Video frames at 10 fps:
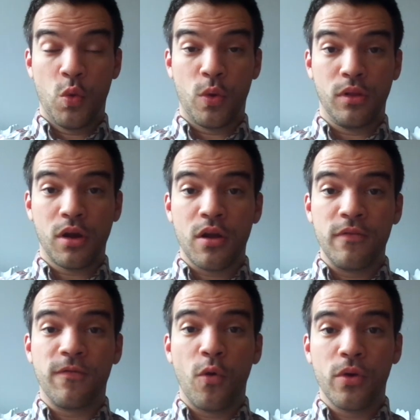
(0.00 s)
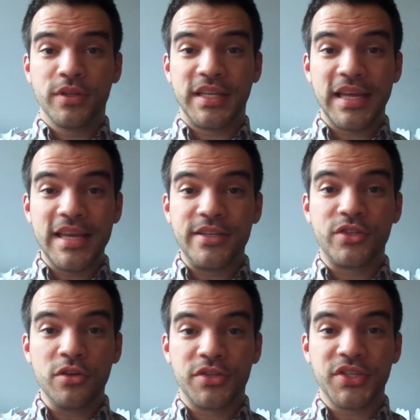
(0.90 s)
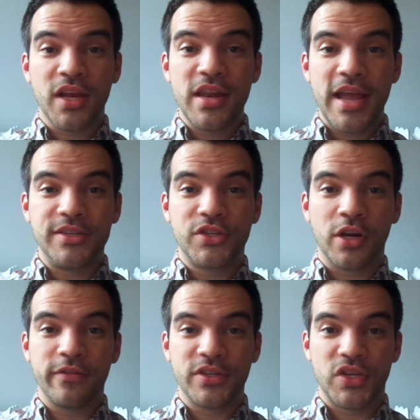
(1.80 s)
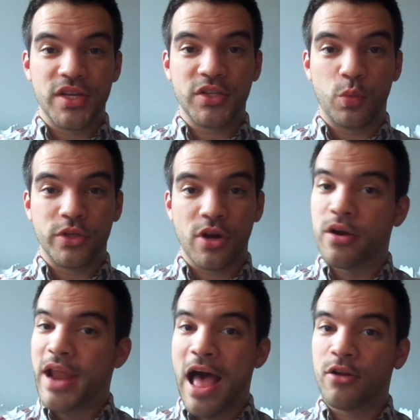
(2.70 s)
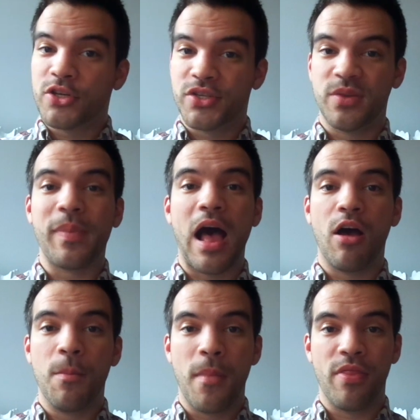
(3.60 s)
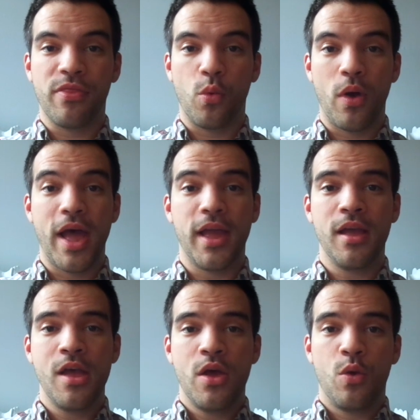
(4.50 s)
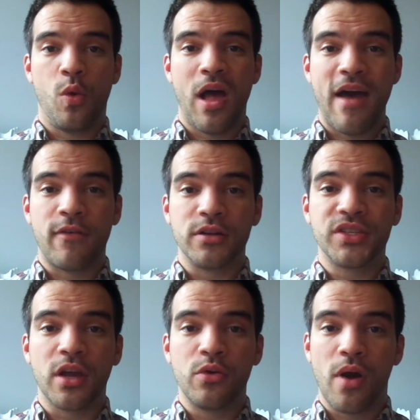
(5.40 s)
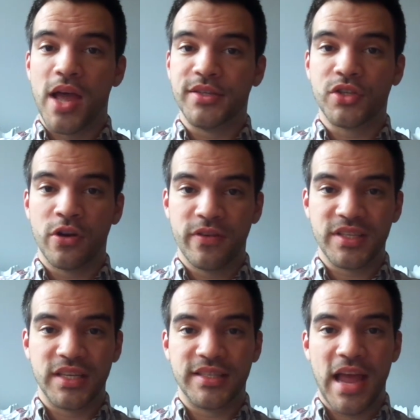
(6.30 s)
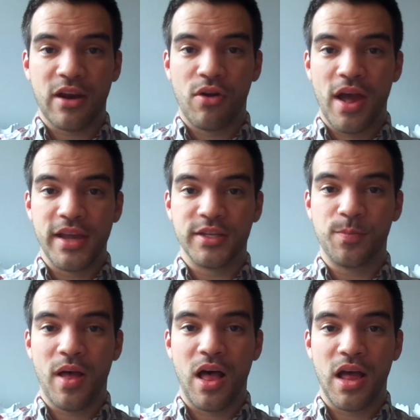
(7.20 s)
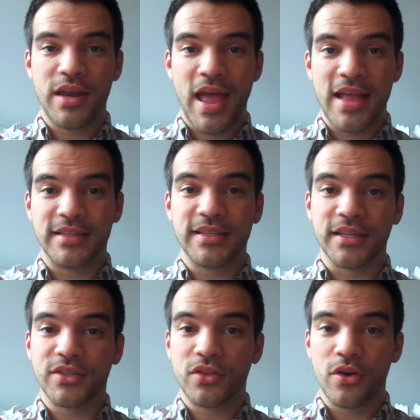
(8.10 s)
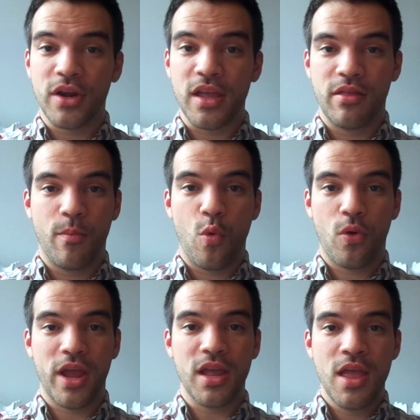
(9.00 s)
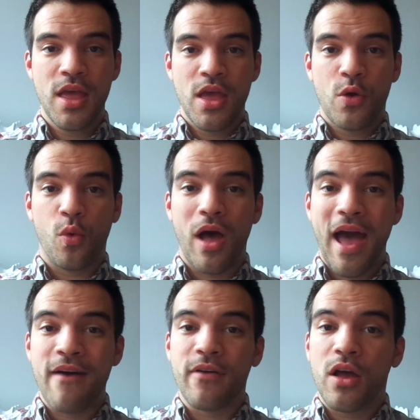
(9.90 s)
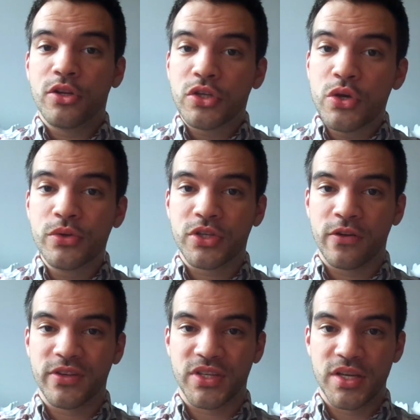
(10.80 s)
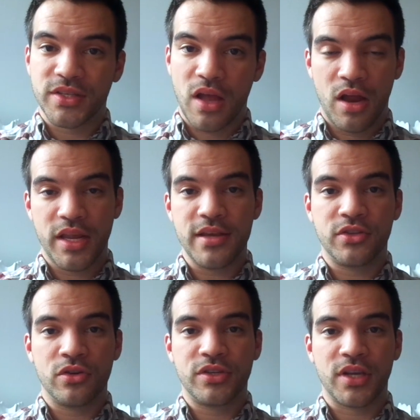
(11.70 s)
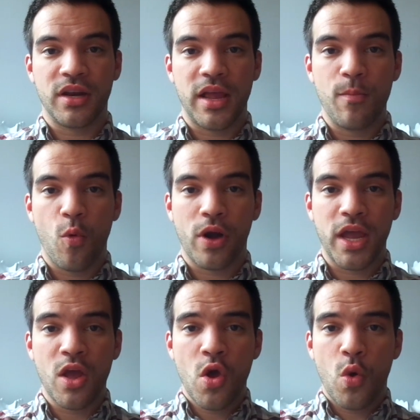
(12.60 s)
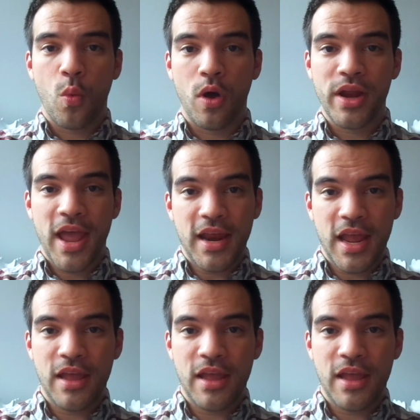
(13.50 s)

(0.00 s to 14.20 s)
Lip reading: We're looking forward to Easter Sunday services, which are now just about a month away. We'll have our sunrise service at Zacharias Pond at 6:30 in the morning. We'll have two services on Easter Sunday morning, one at